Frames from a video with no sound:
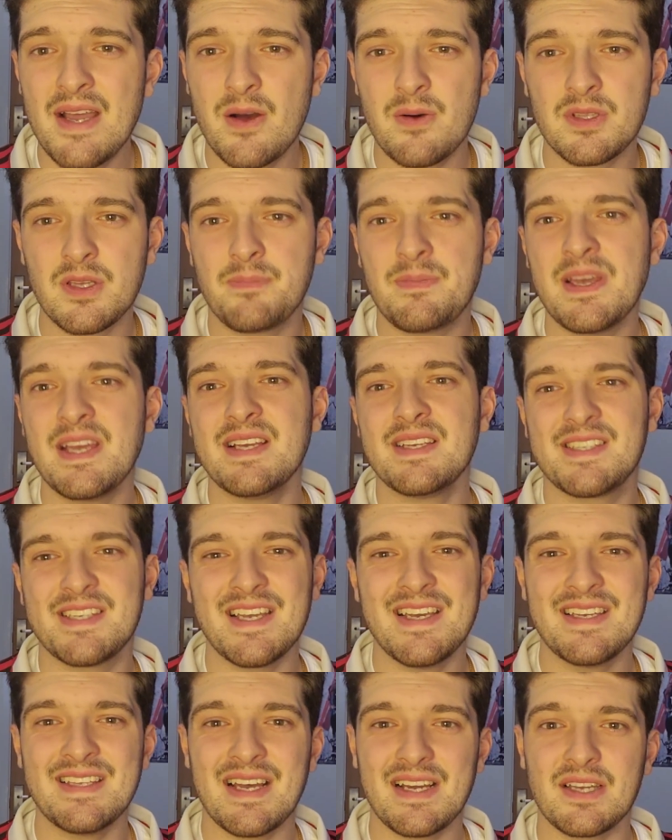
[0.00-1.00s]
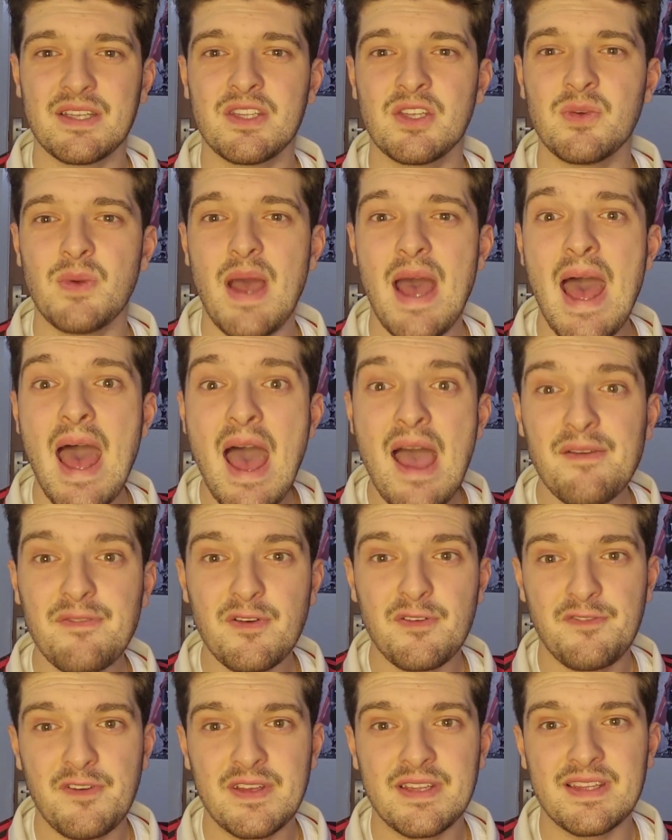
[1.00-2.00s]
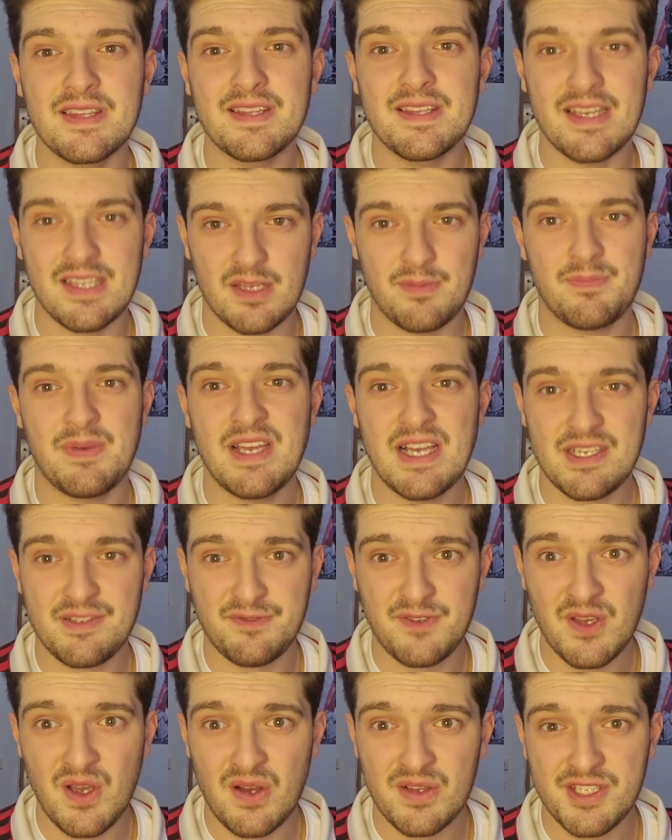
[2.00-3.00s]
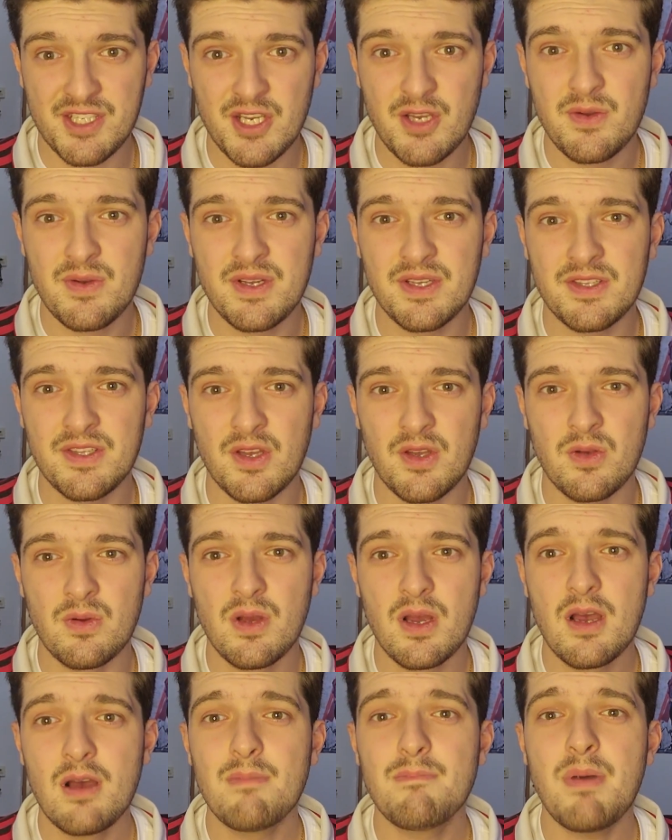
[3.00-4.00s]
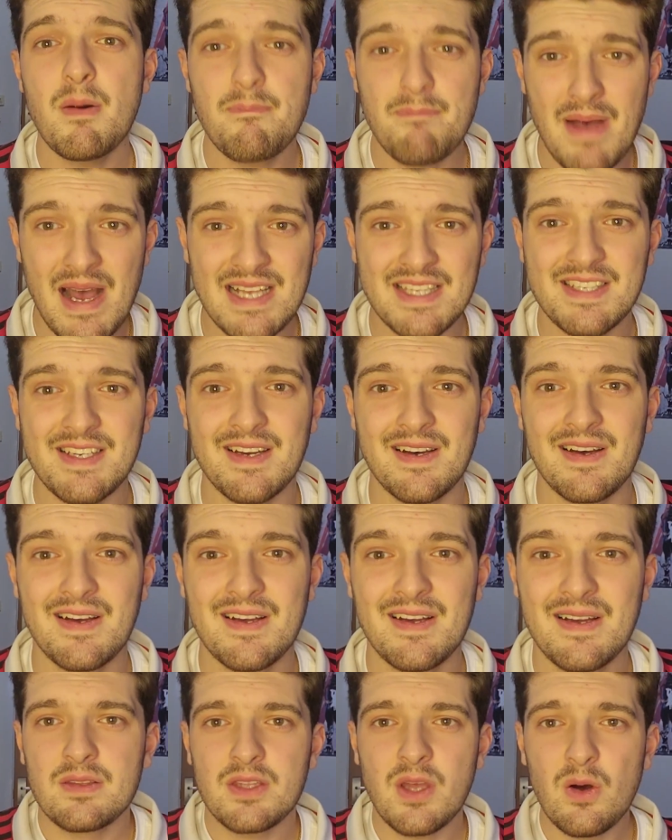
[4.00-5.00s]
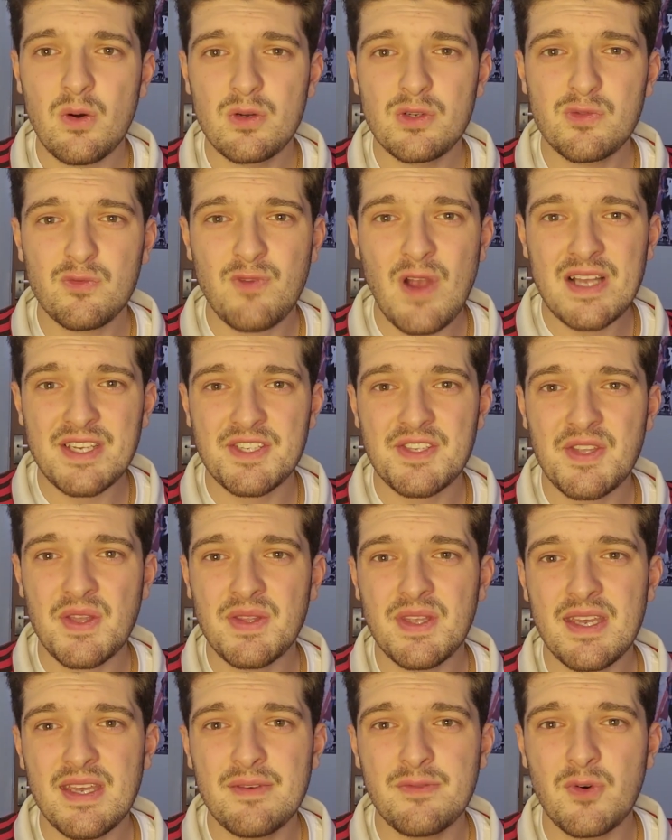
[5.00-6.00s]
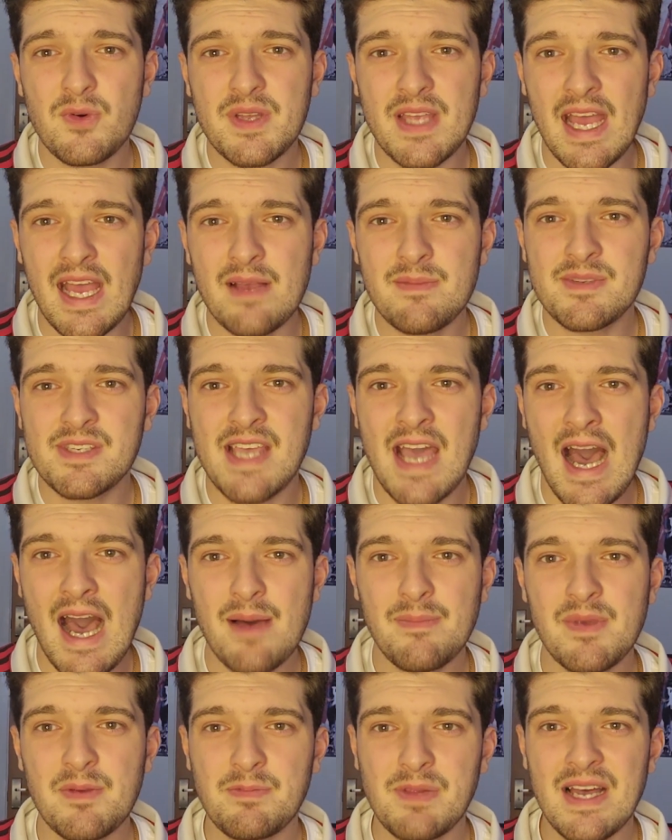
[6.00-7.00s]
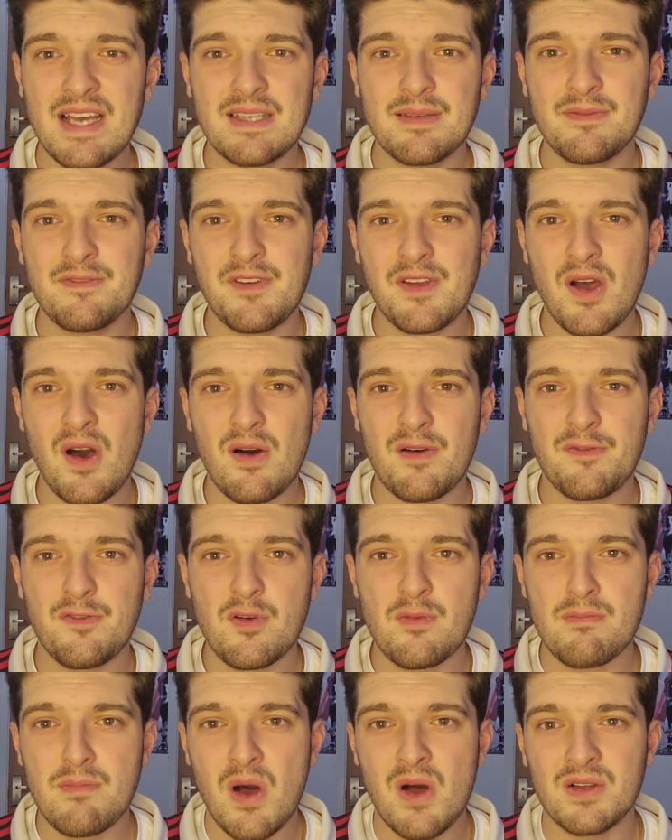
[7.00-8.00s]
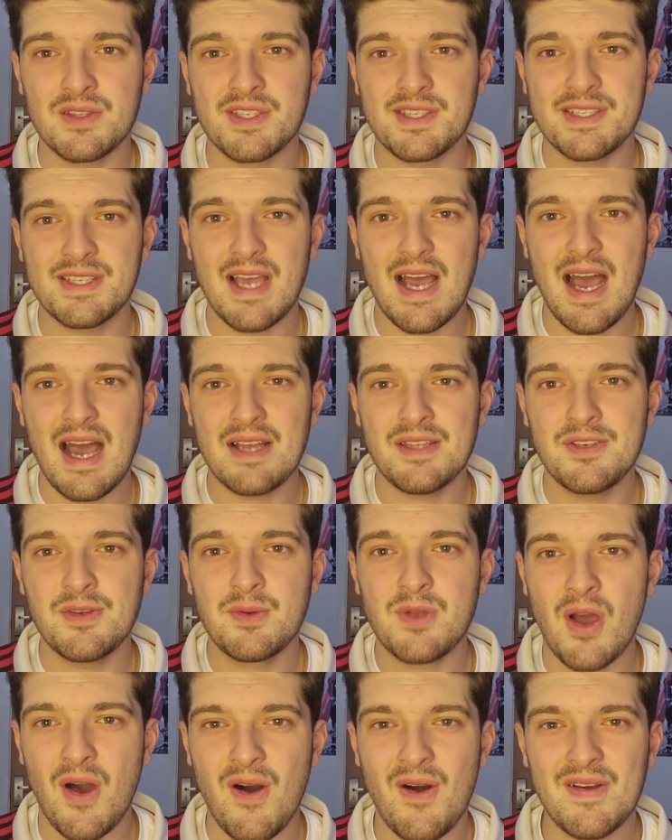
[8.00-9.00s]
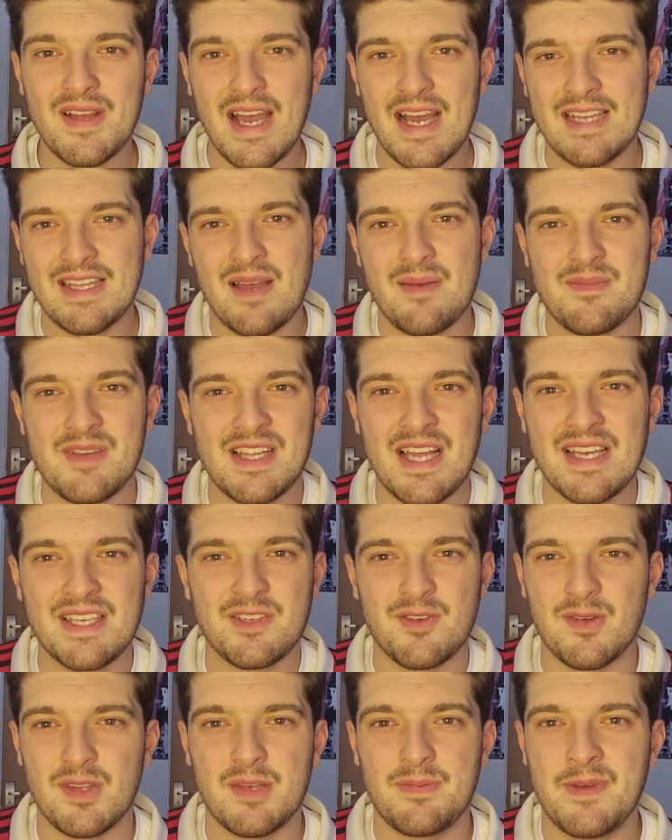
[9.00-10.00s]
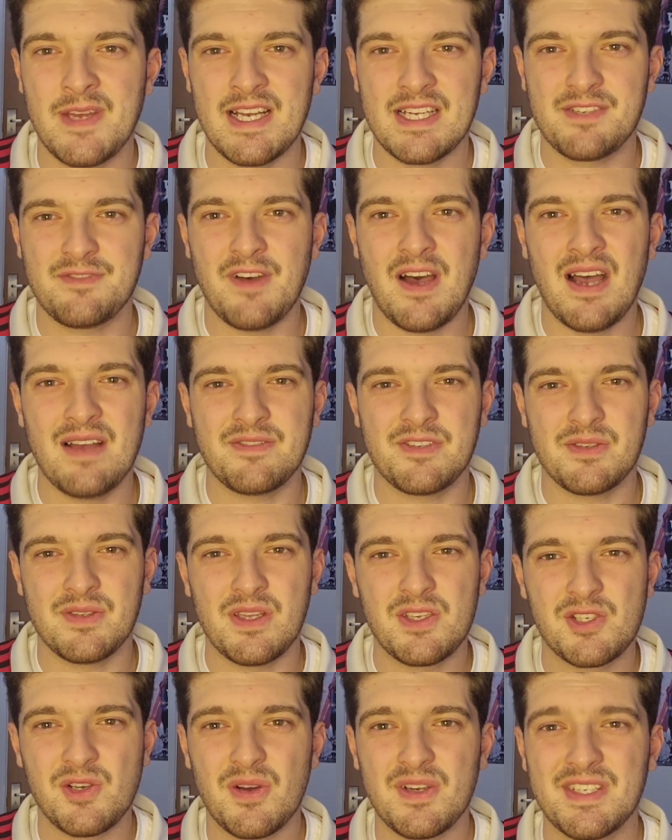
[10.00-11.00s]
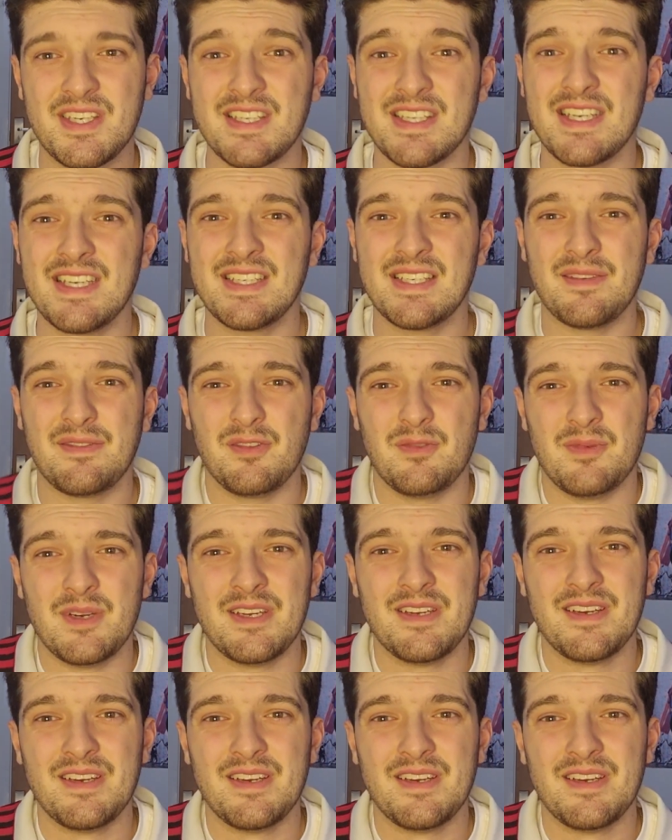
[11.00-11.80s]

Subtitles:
own a PC that can do everything that the PSVR 2 can do, but better. Those Resident Evil games can be played in VR through mods, and you can't get an emulator on the PS5, so the choice is easy for me.